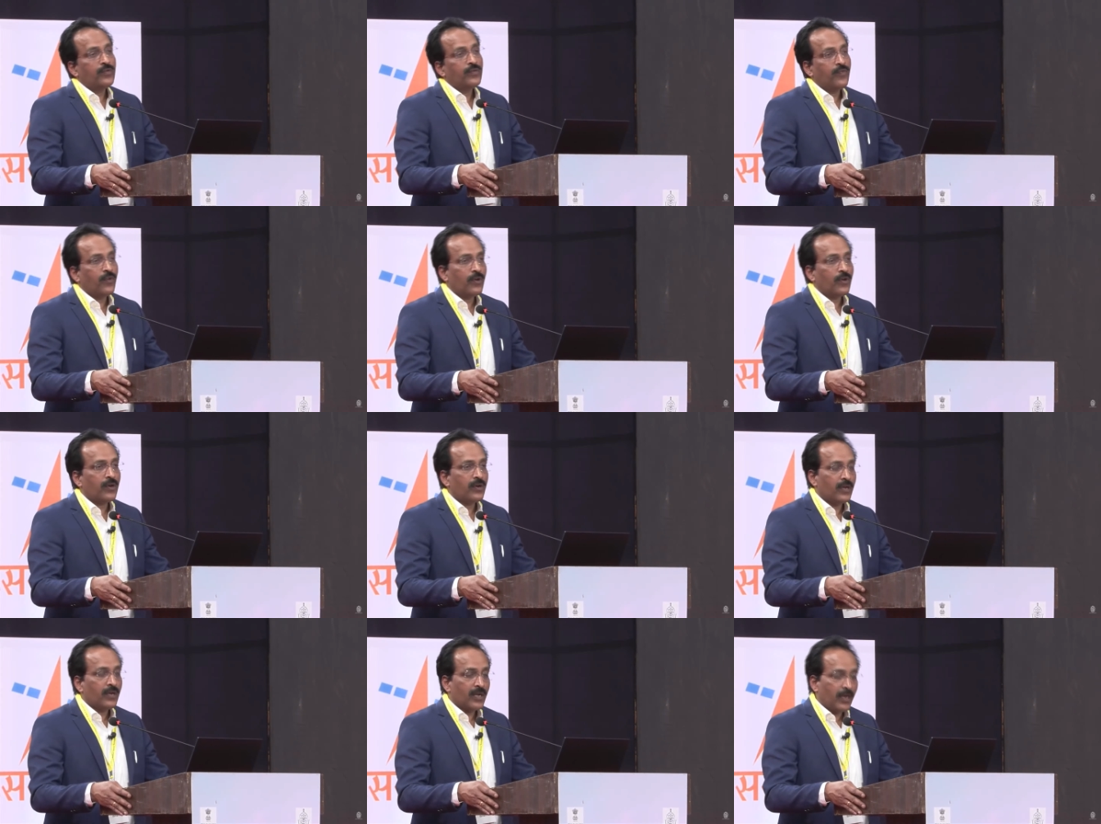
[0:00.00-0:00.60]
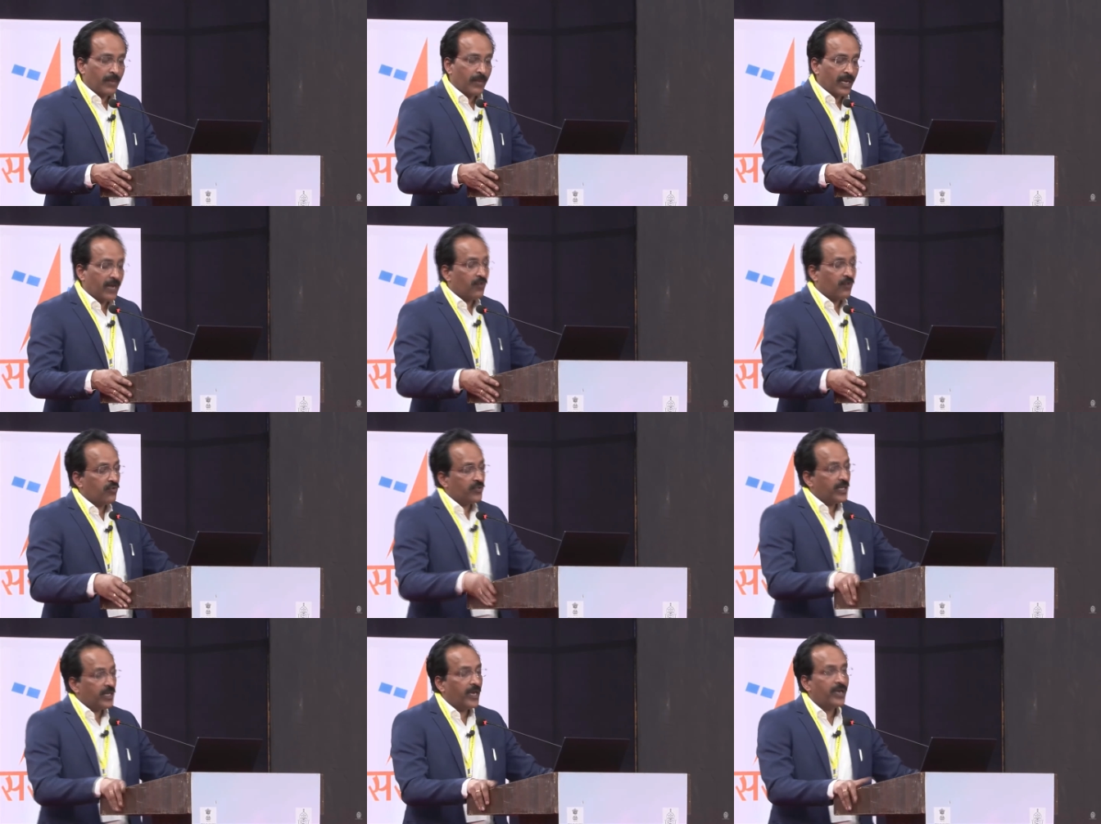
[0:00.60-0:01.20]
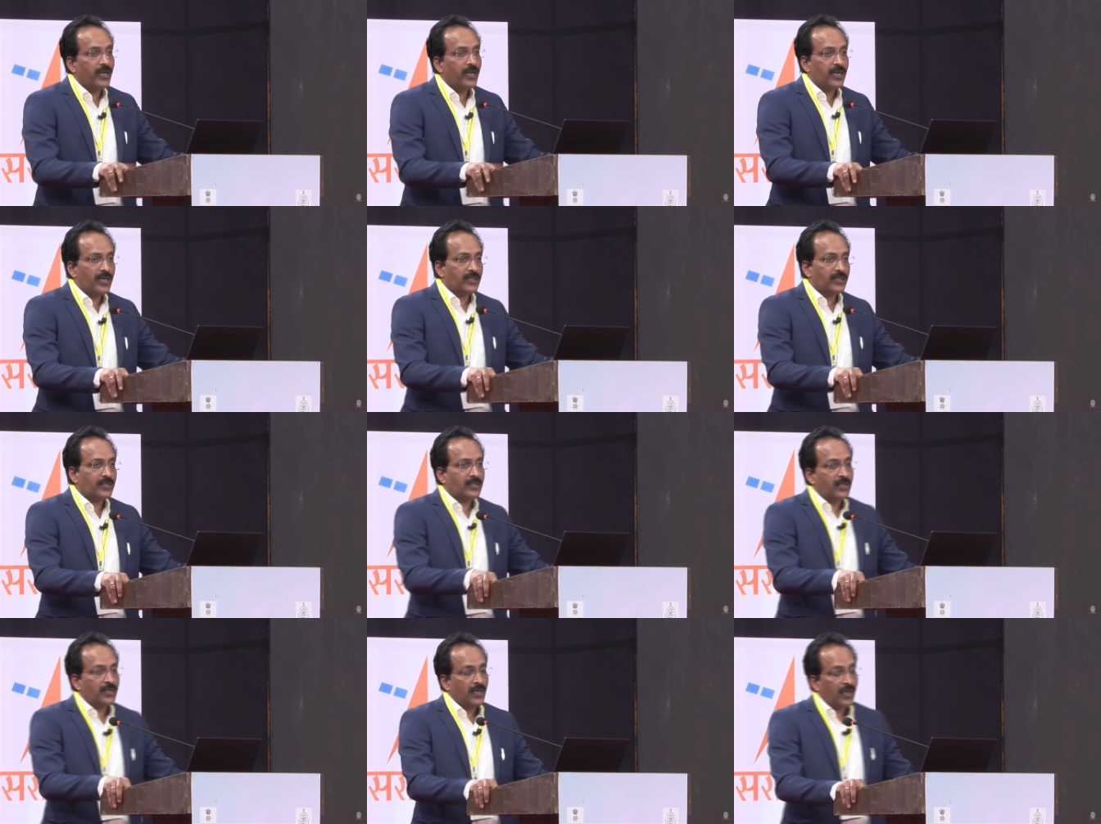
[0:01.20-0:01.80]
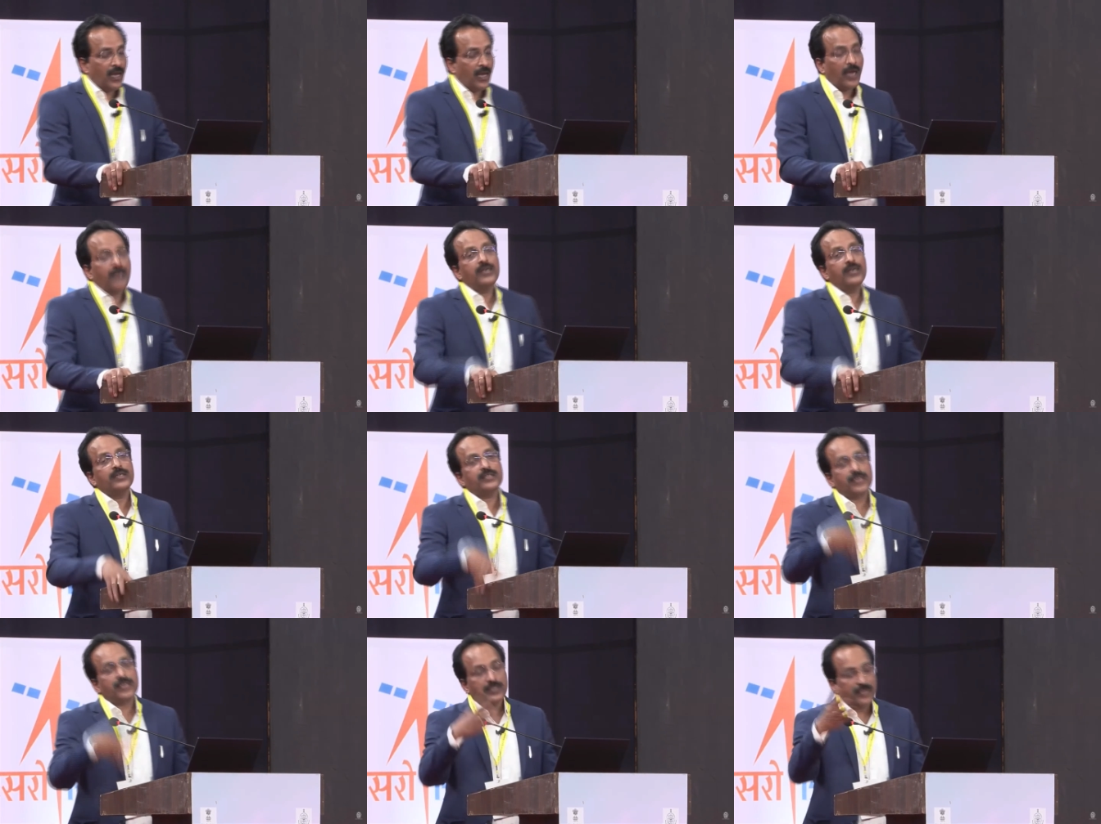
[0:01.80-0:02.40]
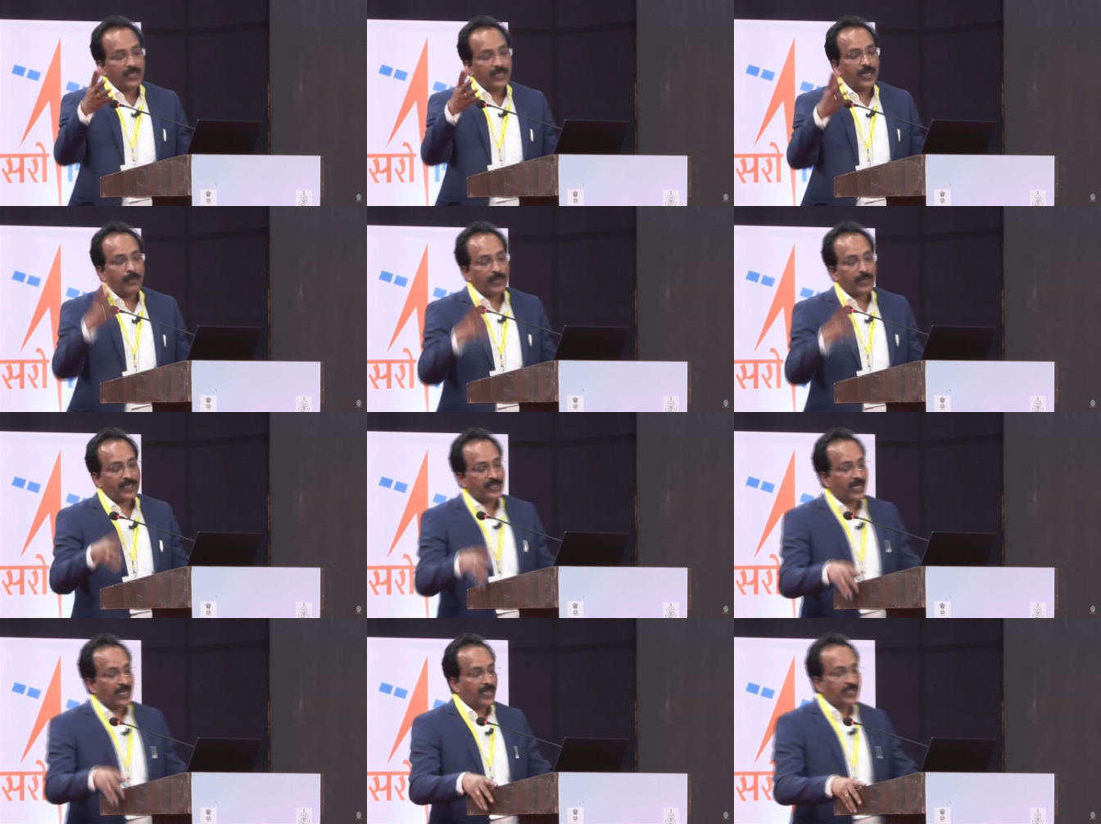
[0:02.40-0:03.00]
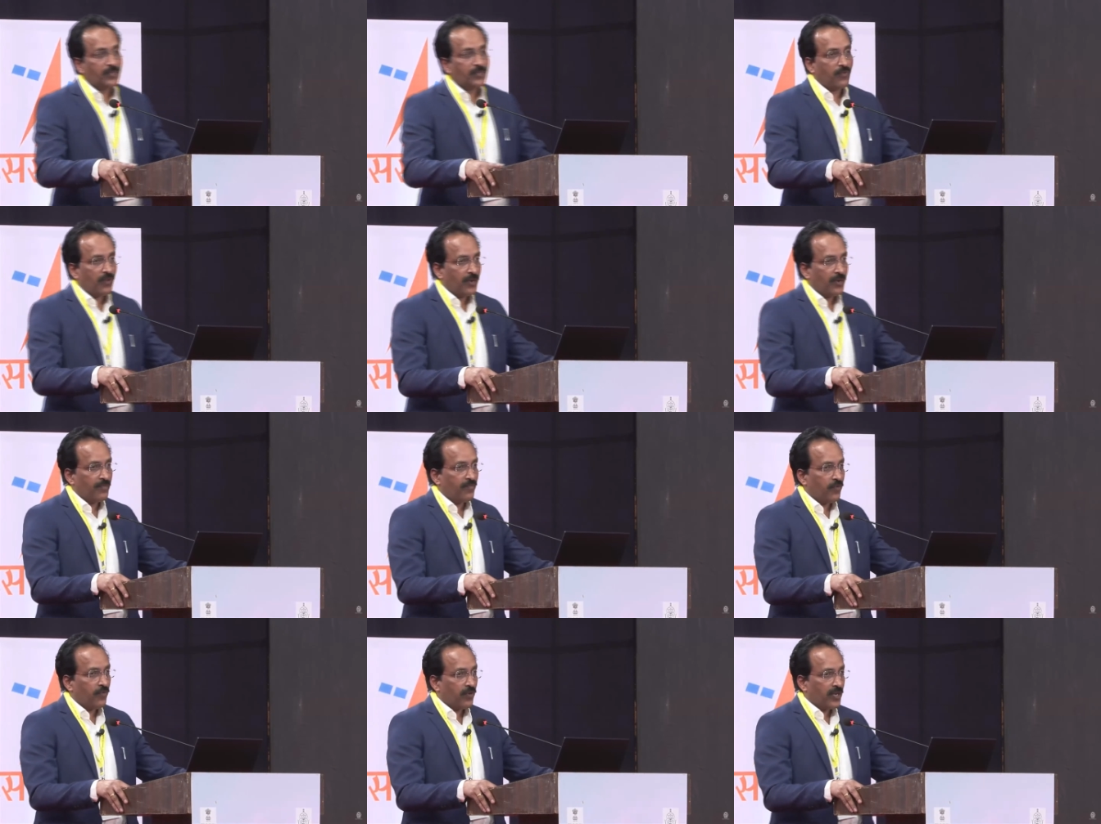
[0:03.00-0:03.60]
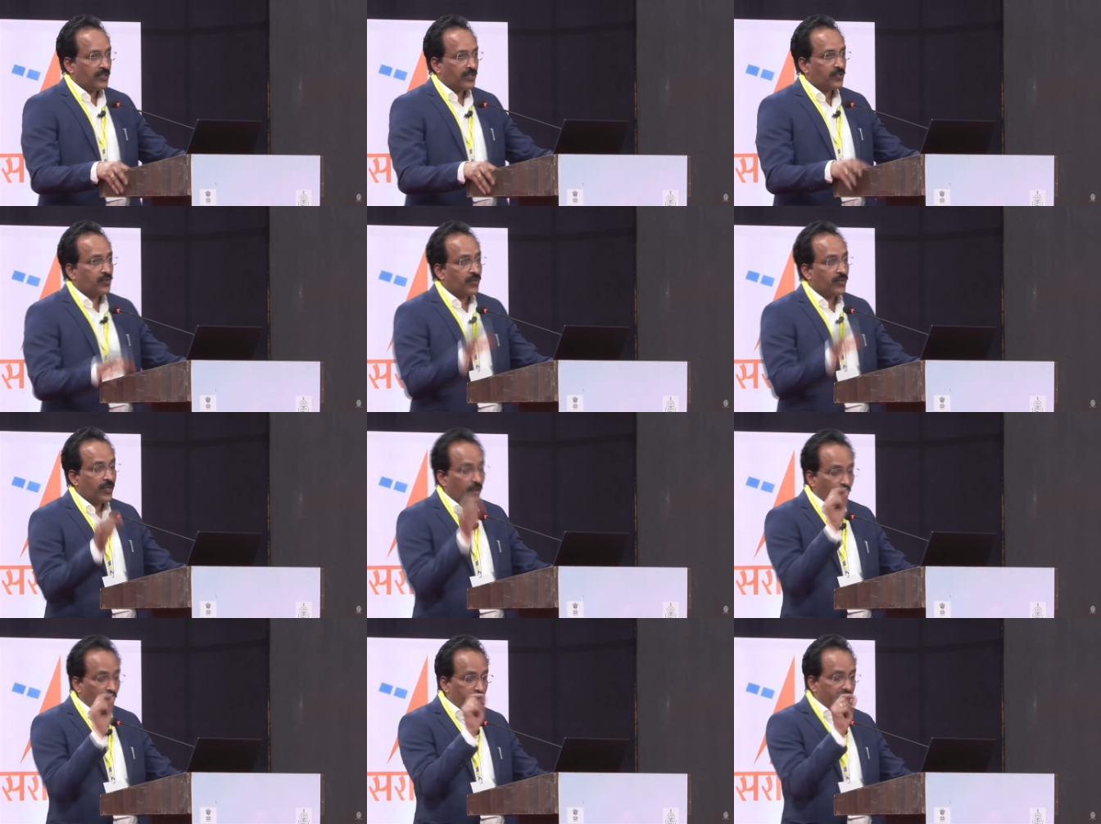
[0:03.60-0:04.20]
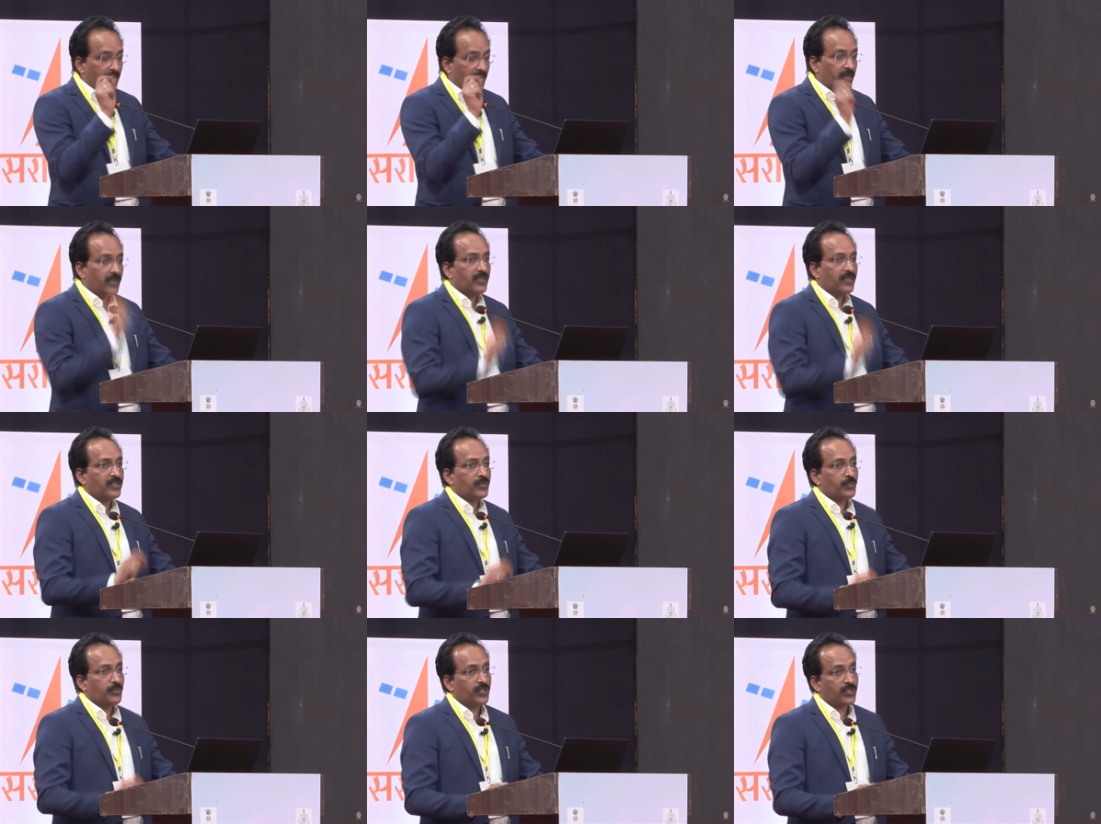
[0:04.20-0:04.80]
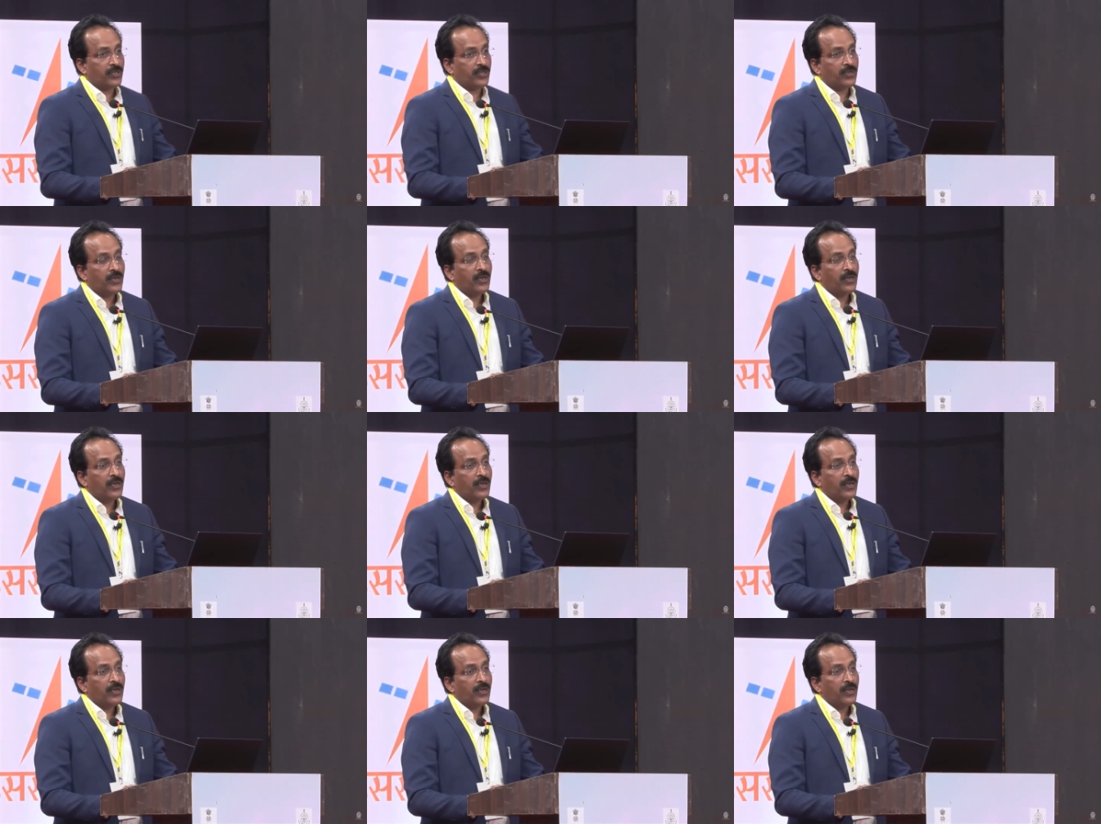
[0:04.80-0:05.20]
for coming out with ideas and discuss in the Apex Science Forum for us to incorporate in this mission.